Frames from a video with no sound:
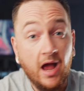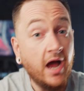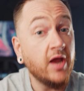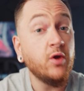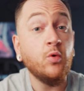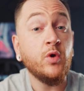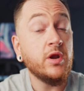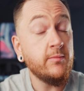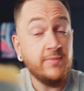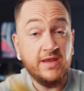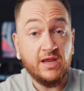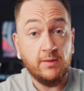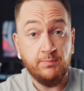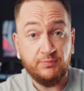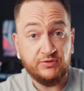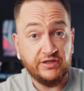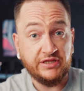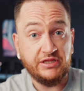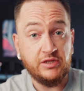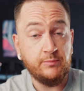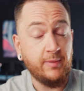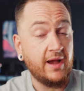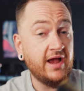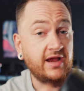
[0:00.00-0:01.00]
I don't want to be
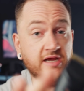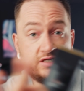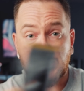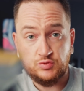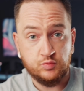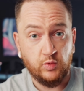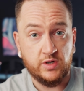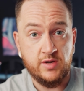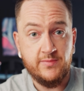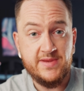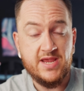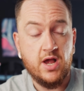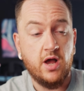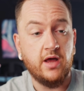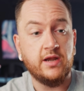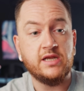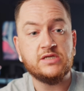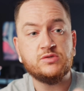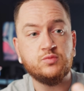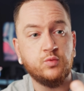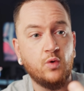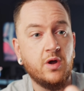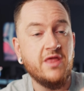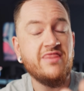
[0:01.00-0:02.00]
completely biased, want to be
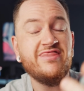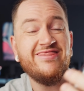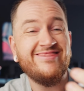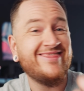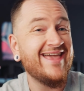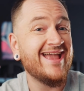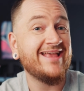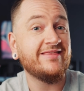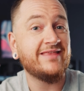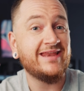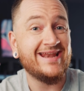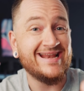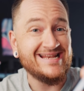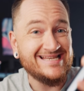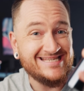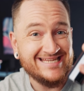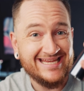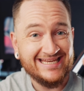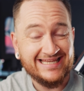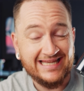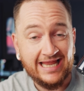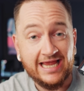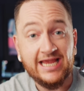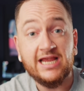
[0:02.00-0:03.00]
honest. One thing that I
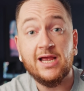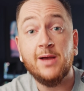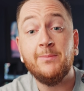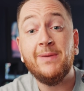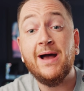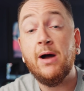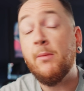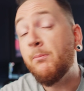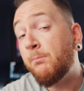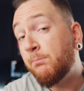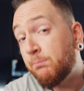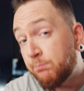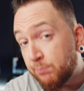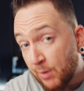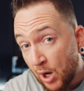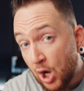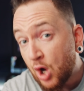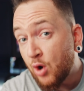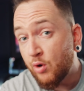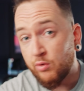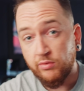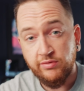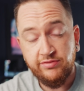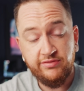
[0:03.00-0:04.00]
did like about
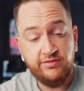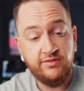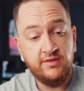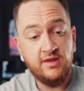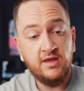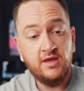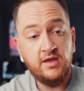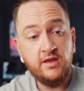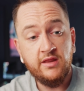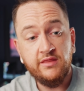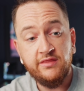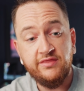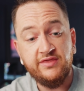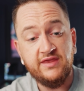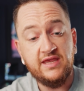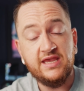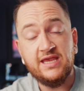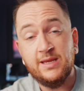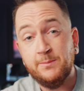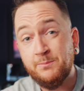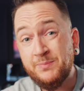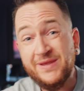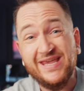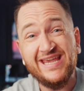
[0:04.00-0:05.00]
both
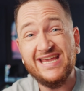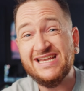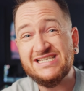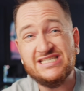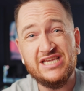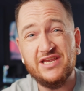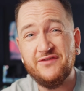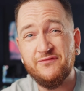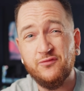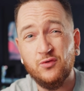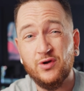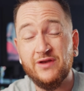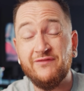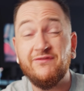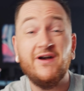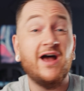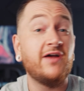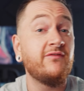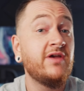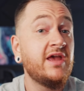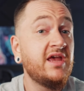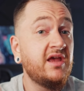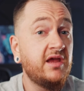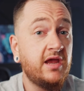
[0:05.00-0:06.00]
the
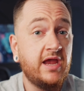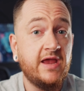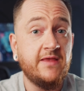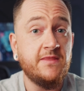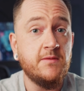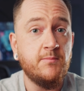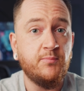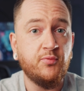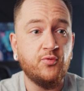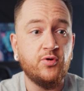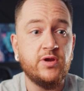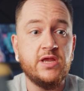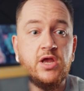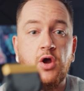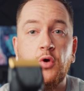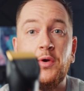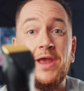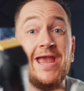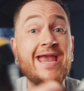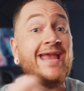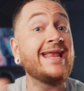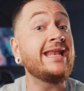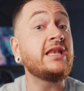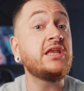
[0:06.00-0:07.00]
PT45 and the
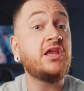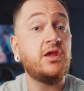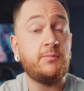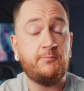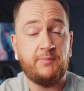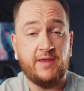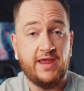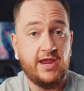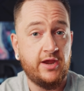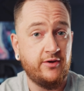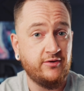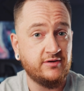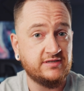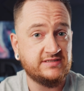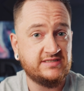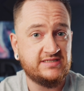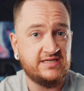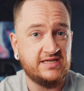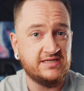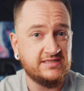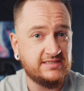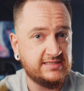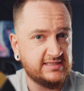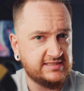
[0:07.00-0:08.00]
Brio in
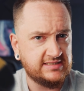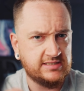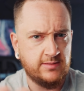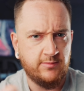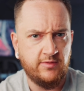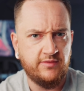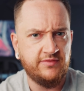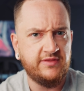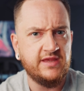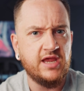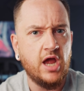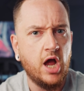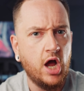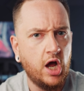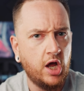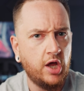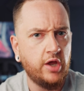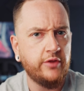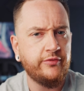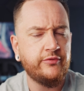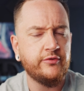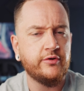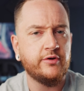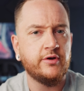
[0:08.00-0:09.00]
comparison to some of the
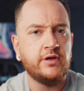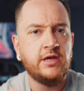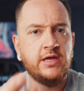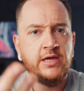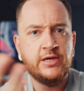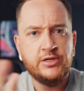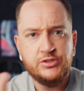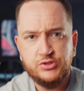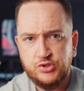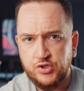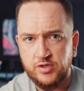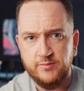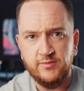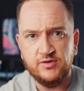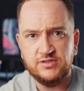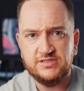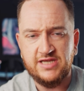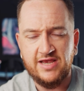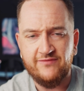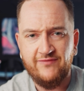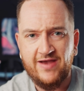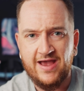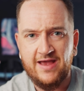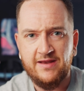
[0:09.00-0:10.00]
other trimmers
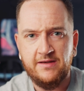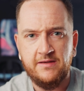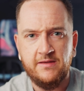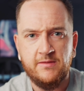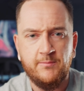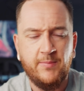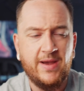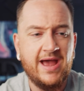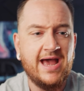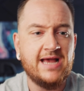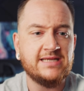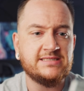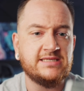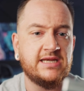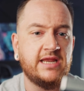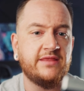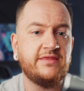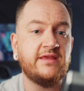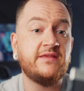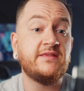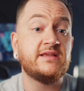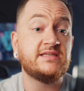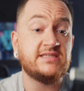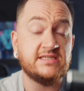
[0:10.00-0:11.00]
I've had in the past, and I
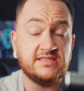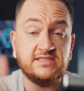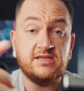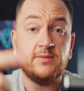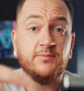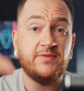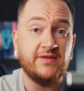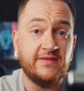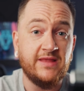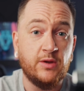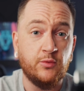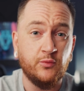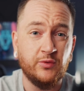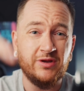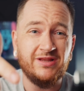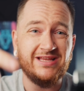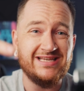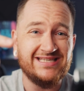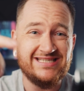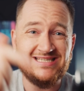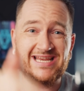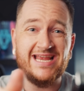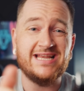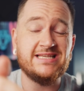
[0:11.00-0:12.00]
think this is something that
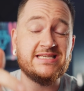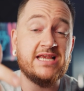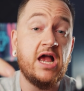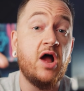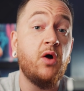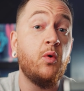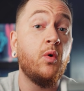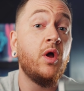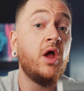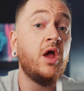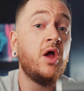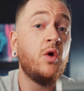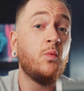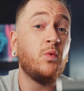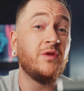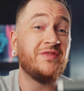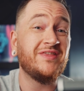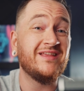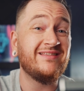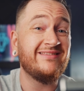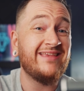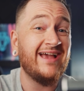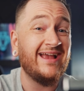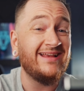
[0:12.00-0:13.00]
really stands out with
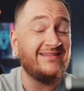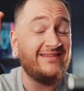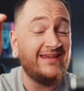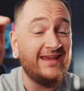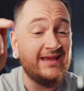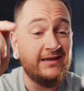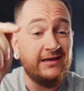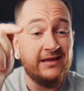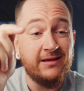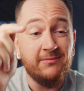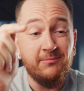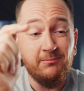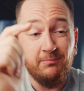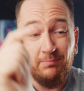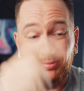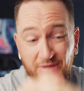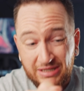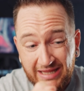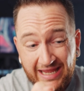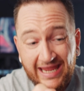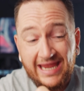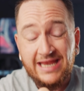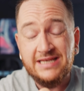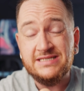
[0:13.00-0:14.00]
the titanium
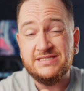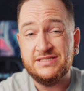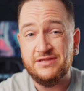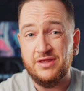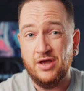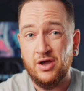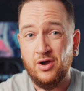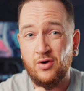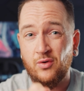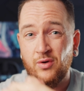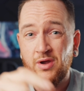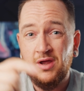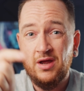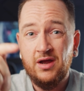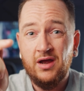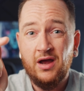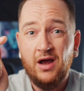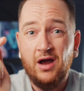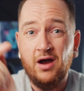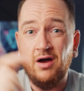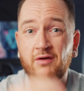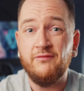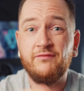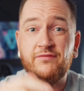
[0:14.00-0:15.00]
blades though
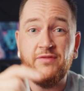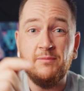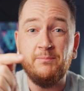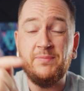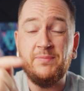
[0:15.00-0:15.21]
of the